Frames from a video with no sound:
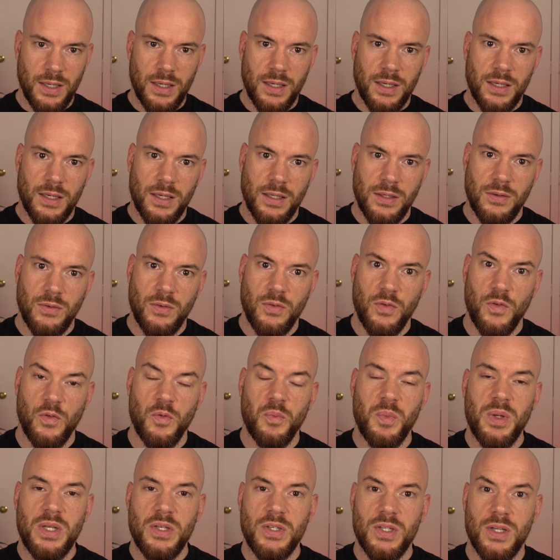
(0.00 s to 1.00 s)
kind of, if you've
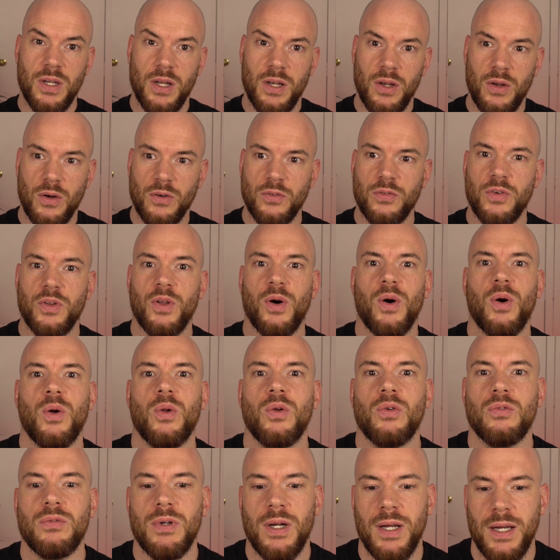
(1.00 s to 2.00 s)
been along for the
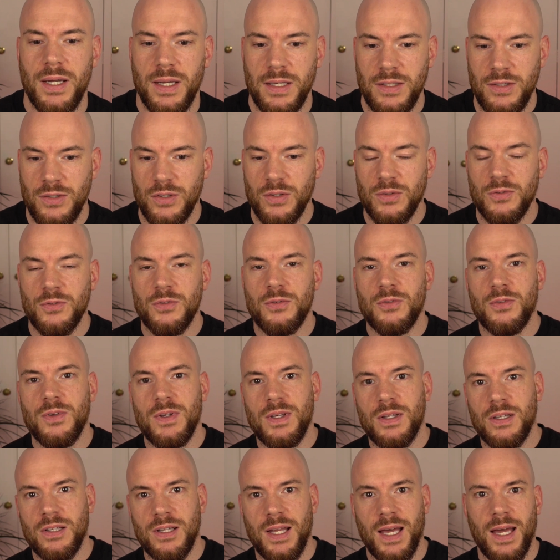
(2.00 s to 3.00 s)
whole ride, you can
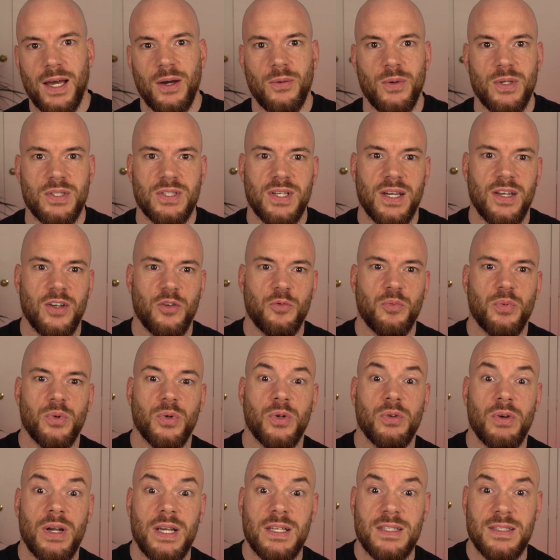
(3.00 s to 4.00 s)
feel how it's kind of
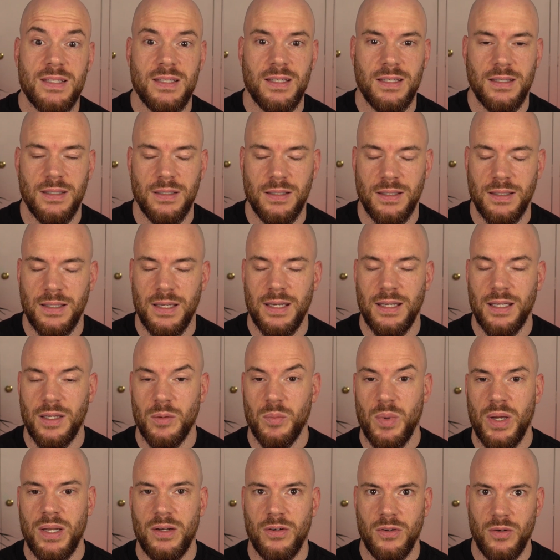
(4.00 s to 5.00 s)
progressing and getting
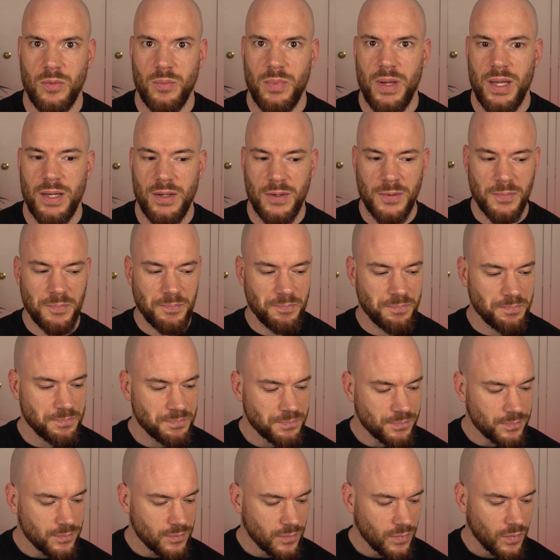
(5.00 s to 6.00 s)
better and better.
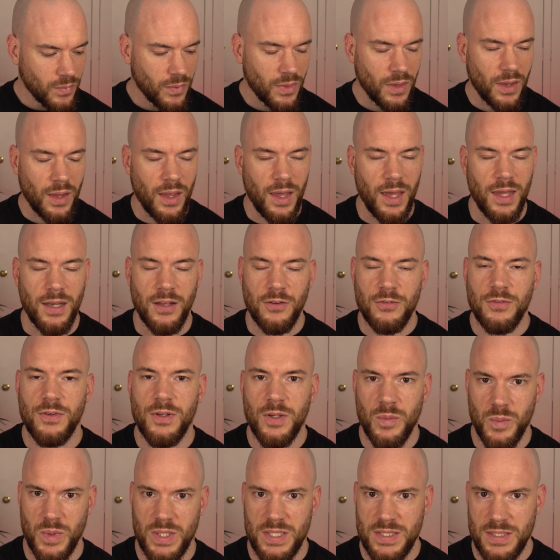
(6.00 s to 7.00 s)
And I feel
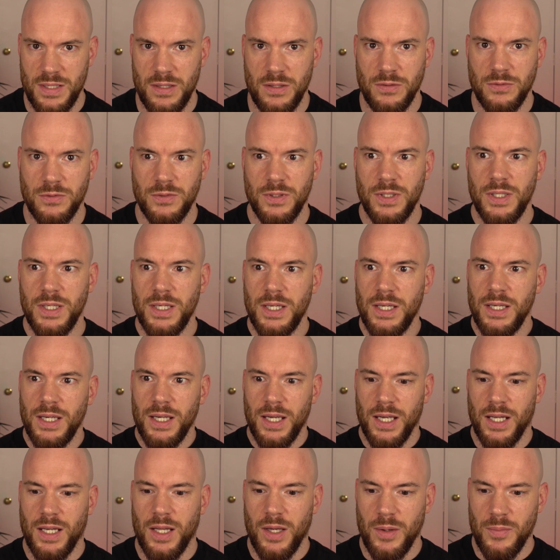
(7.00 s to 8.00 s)
it myself,
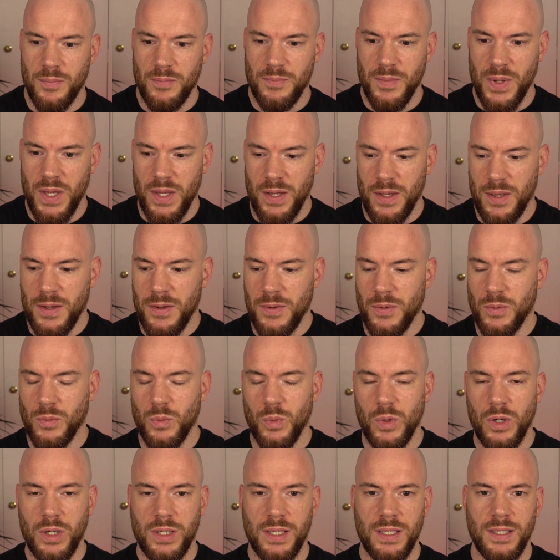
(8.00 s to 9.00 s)
and I'm
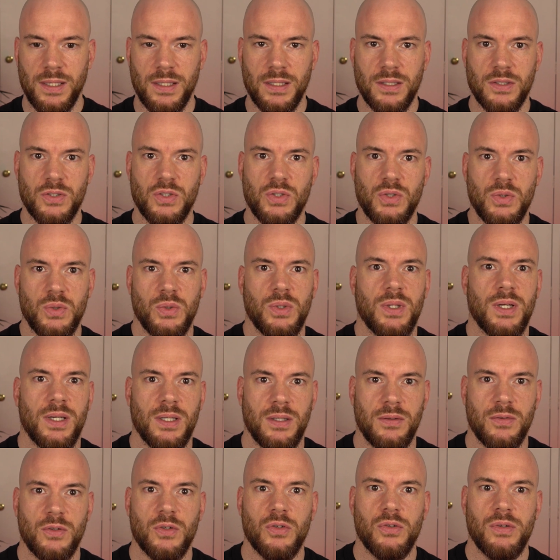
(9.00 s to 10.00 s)
working to kind
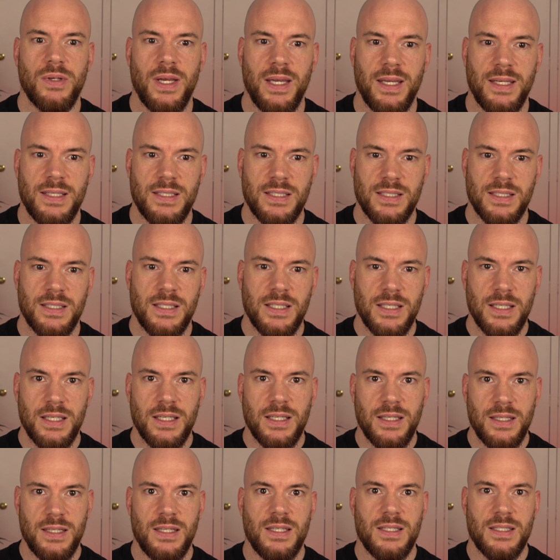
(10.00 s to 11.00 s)
of create
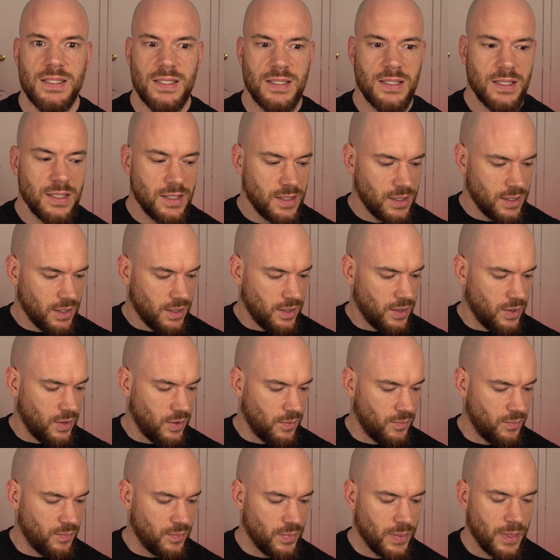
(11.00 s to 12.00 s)
this
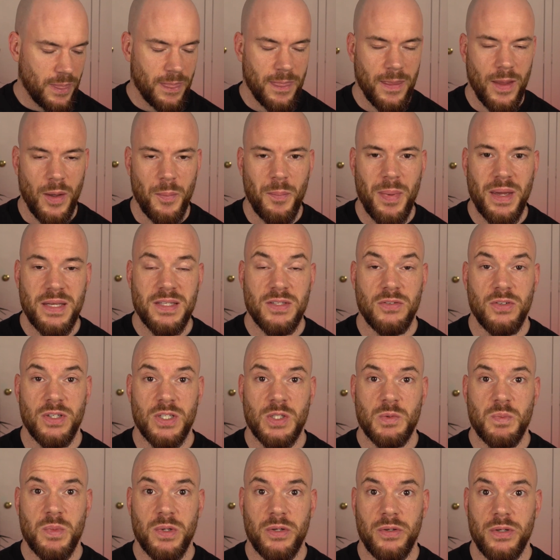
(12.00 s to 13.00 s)
a better
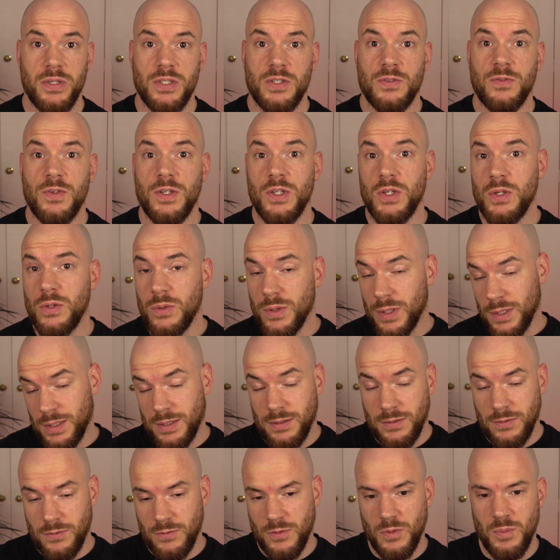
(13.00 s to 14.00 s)
experience for you
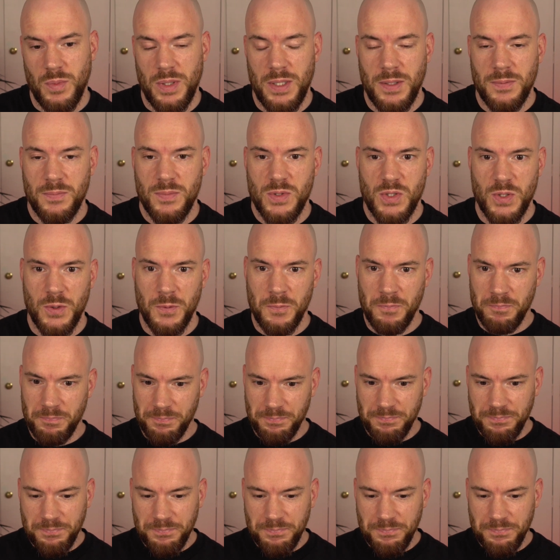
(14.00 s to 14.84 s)
and for me. So